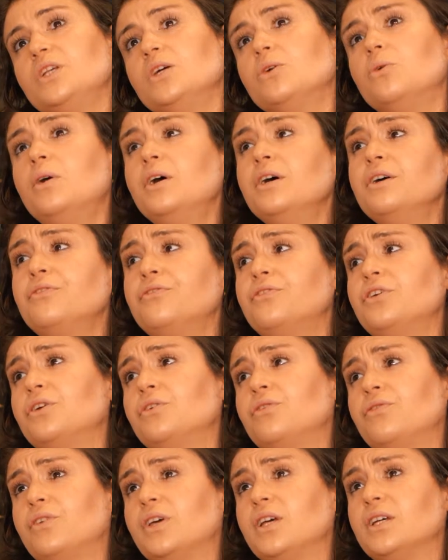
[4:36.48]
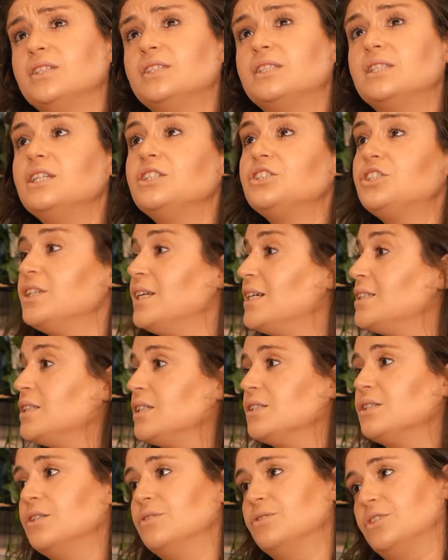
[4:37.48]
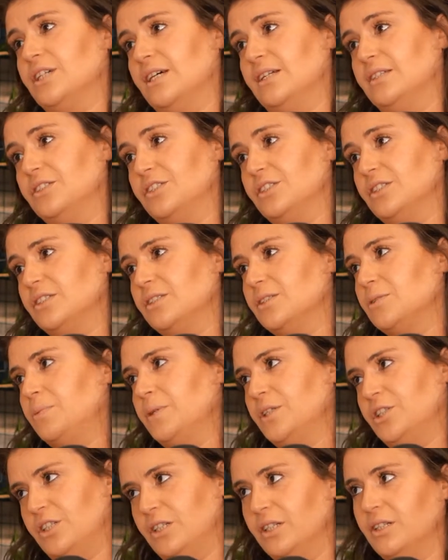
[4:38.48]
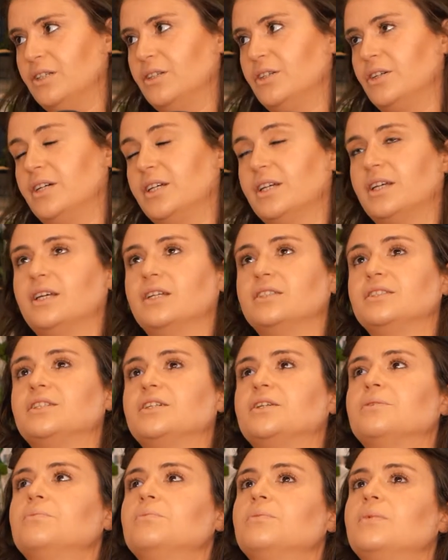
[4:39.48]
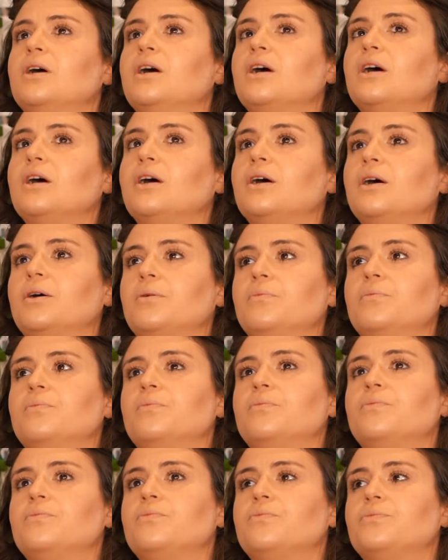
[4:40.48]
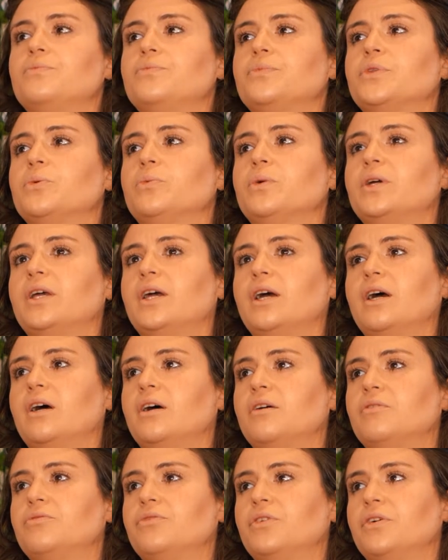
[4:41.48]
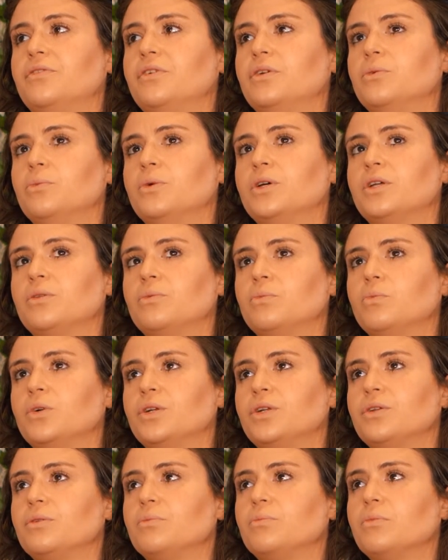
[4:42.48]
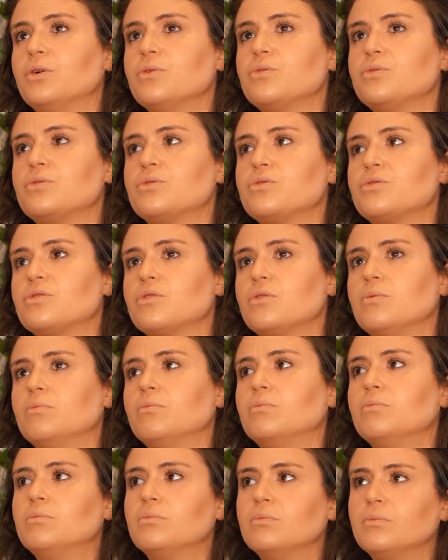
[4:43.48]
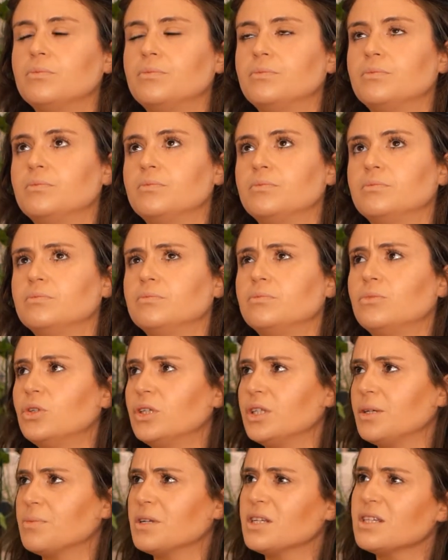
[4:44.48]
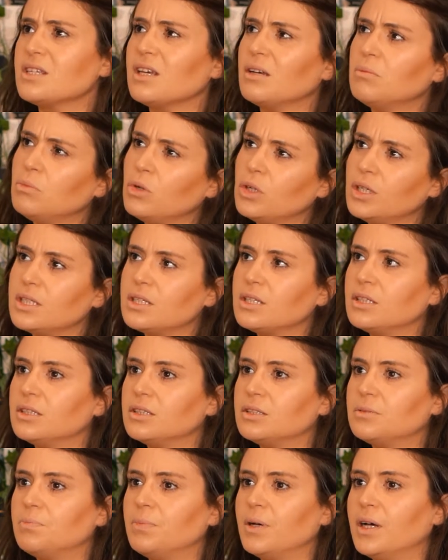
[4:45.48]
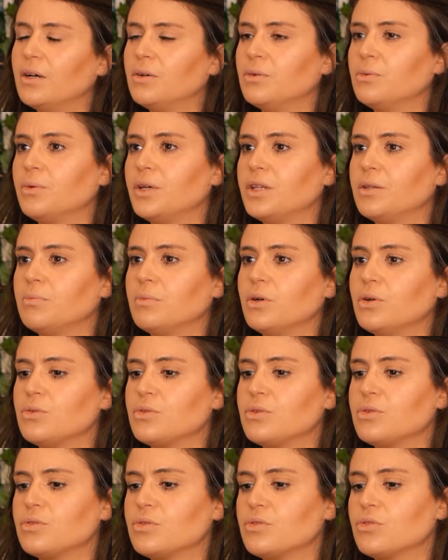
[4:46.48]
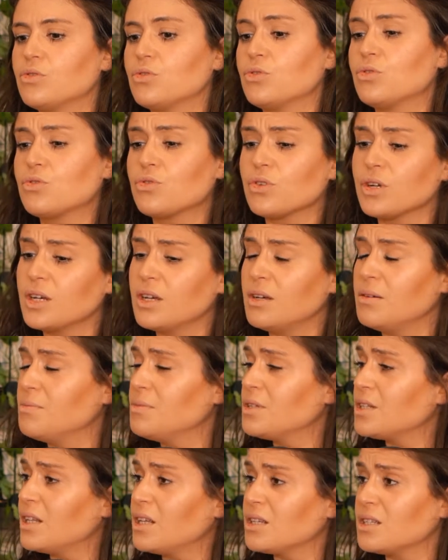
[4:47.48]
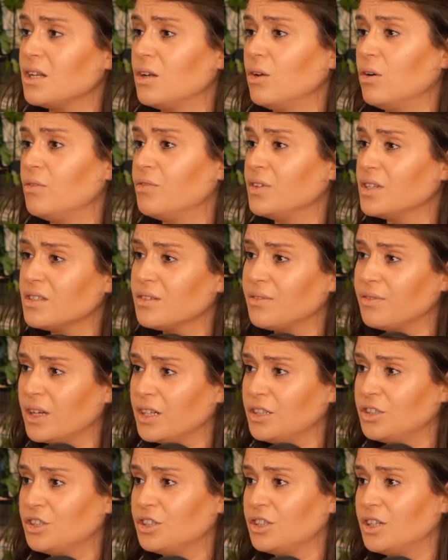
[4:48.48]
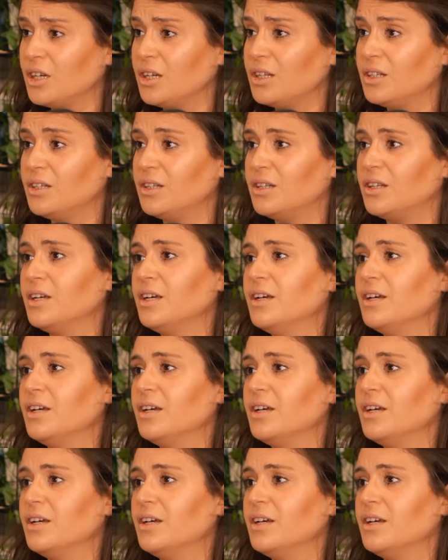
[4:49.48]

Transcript: Quite a few things. Teaching has its own challenges, especially in the United Kingdom. I think we are one of the most, I'm going to say monitored, but we're the most streamed. There's a lot of intervention.